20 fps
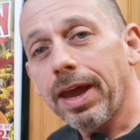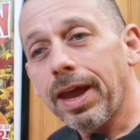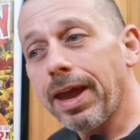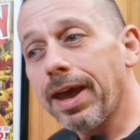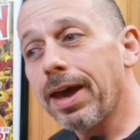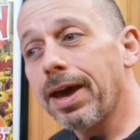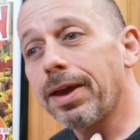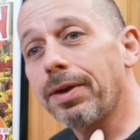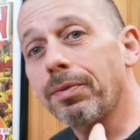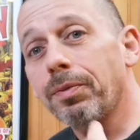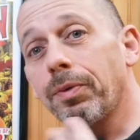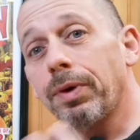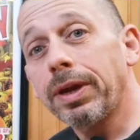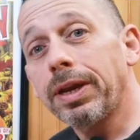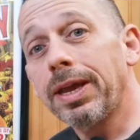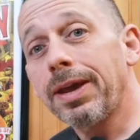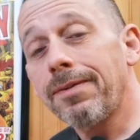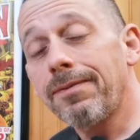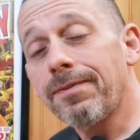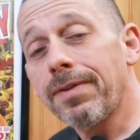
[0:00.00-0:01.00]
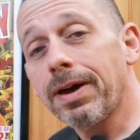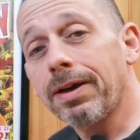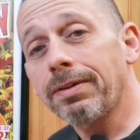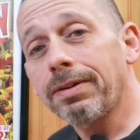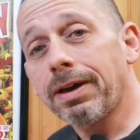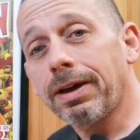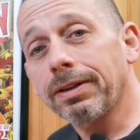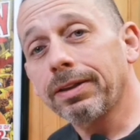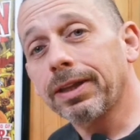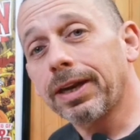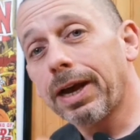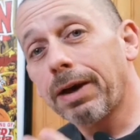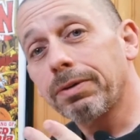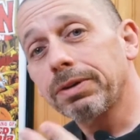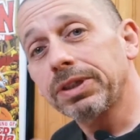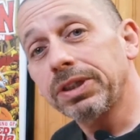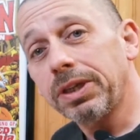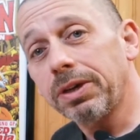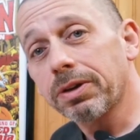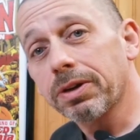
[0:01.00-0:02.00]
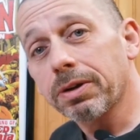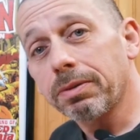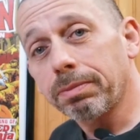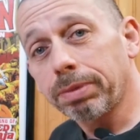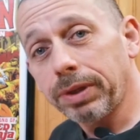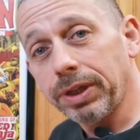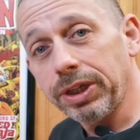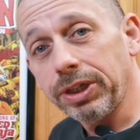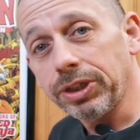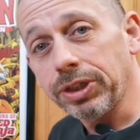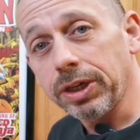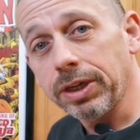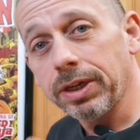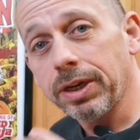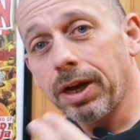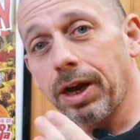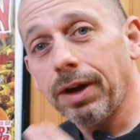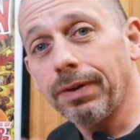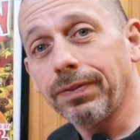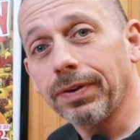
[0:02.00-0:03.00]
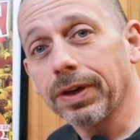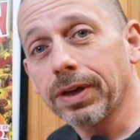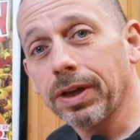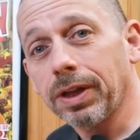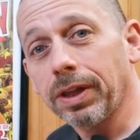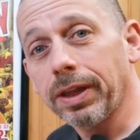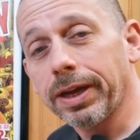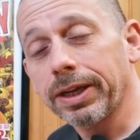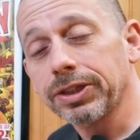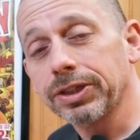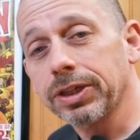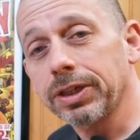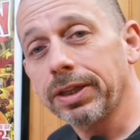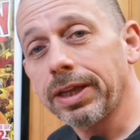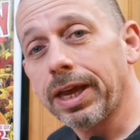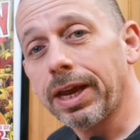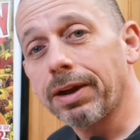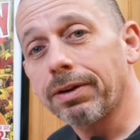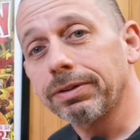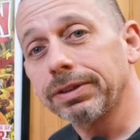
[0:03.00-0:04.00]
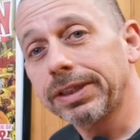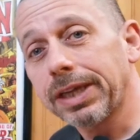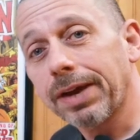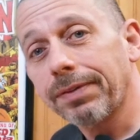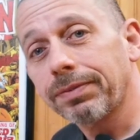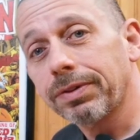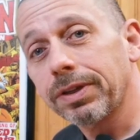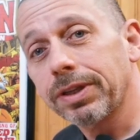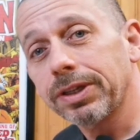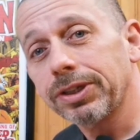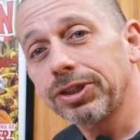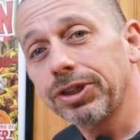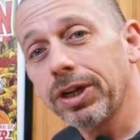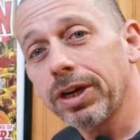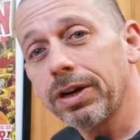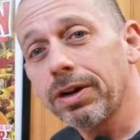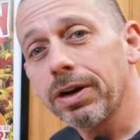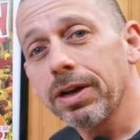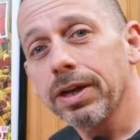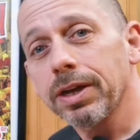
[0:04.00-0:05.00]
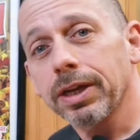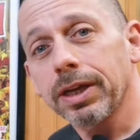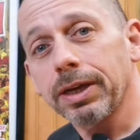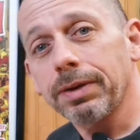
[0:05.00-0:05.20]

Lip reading: And when he found out that I was near completion of a collection that I was after this year,